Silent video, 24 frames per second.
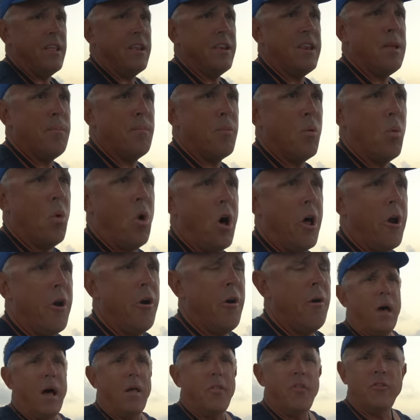the deeper
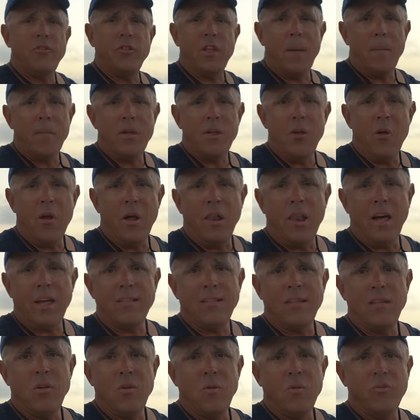water. Uh, this time of year, I like
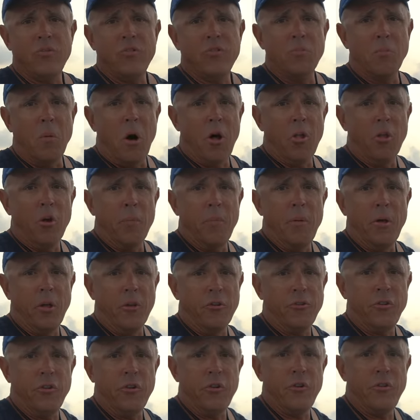to use smaller
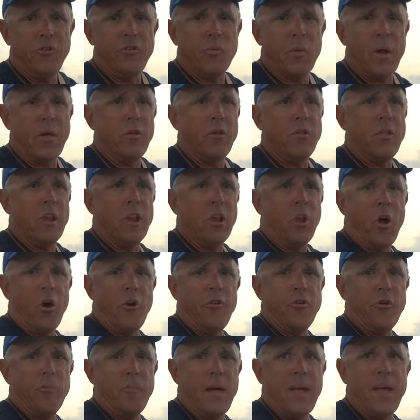pilchards rather than
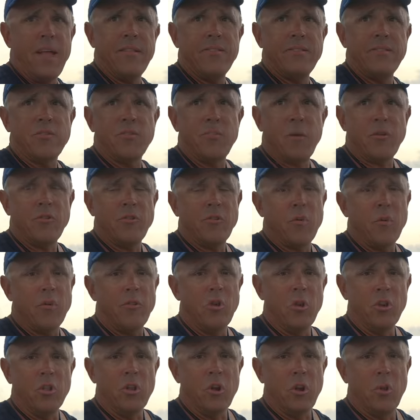larger baits, especially when
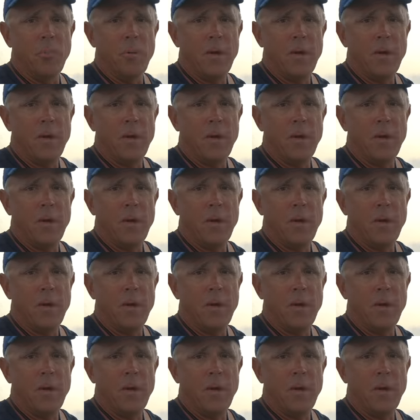they're a little